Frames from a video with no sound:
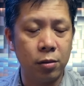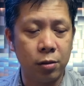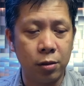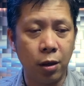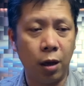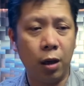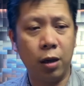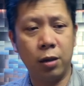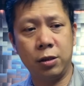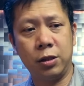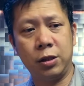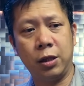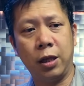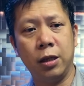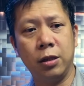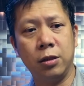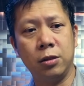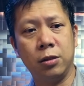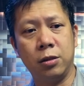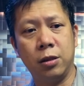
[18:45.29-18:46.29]
Duck
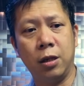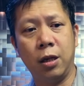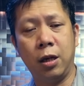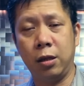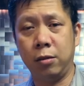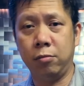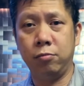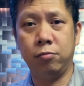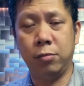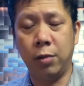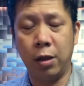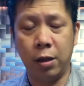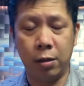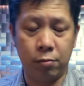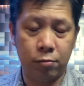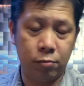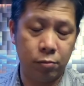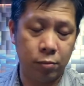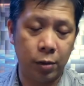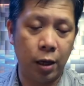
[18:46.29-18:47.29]
says that
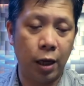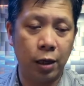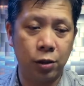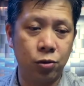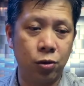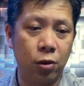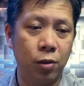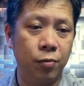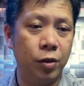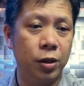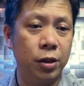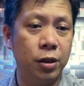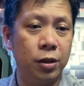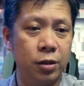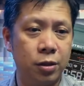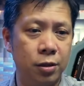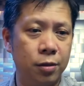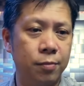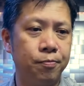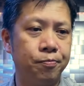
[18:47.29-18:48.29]
that solved
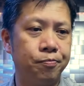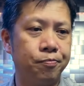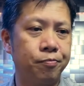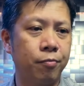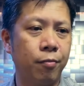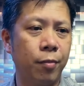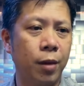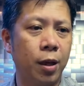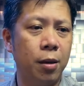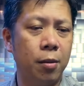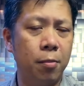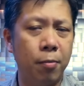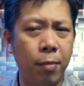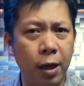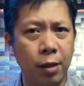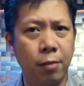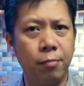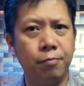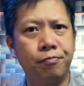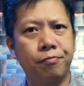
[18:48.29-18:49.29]
this.
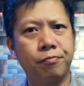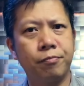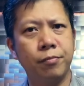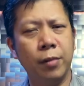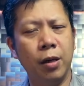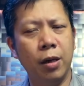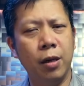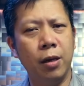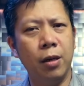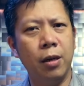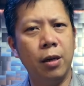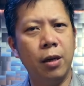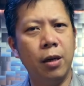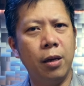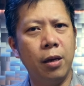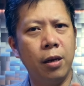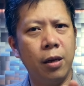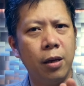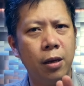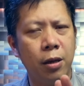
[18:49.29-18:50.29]
But
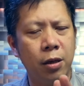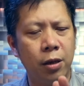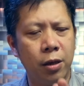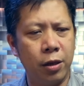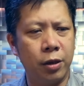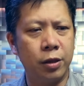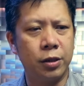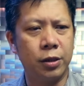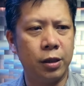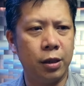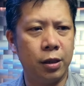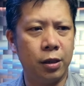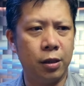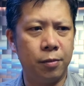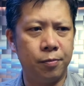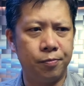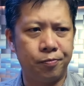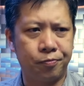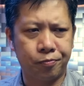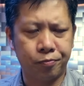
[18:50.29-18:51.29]
here's
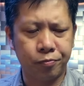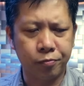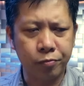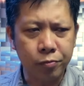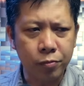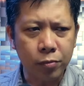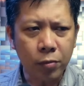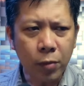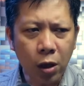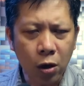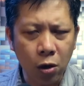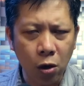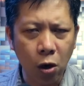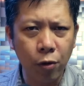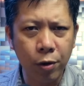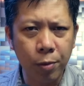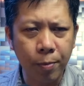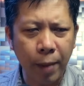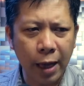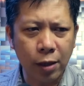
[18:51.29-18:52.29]
the,
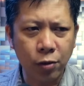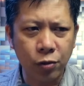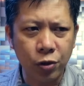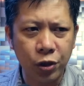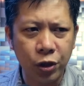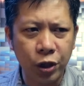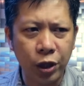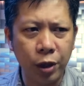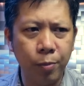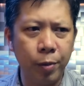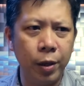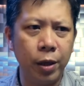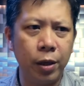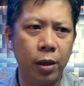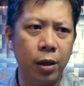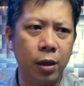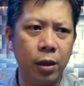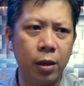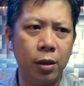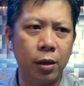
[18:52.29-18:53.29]
going back to G
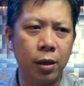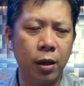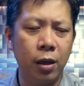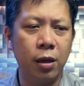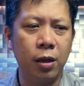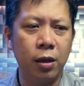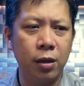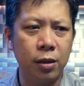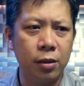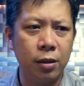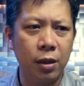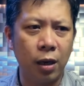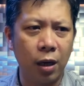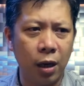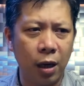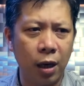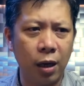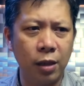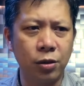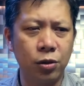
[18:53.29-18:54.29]
B uh,
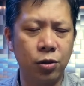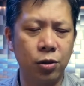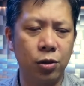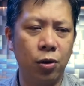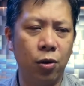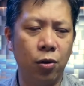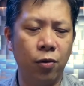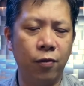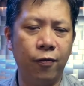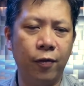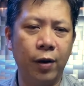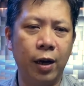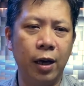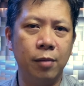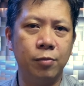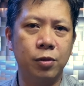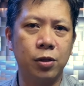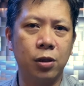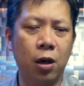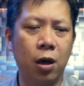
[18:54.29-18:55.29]
Hunter oh
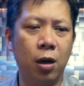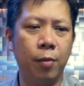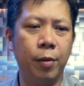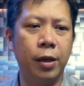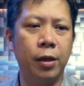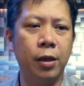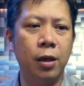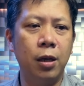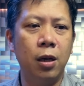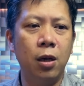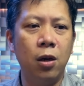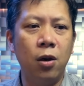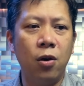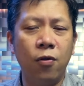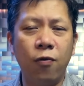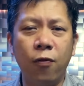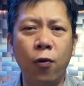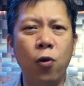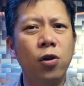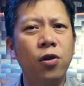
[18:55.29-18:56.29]
five's comment,
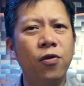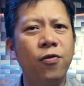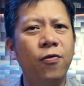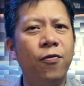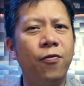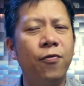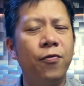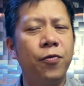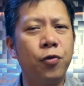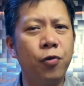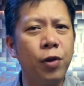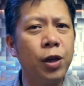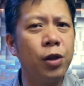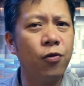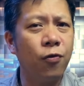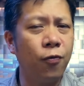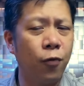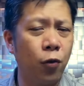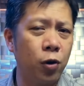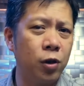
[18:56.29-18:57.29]
four to three
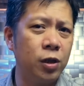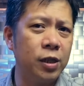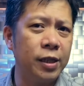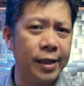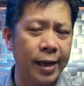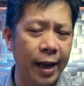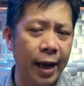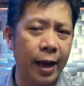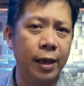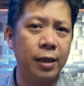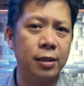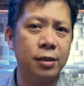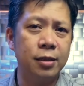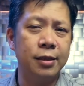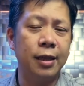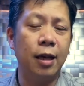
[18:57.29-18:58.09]
to four days.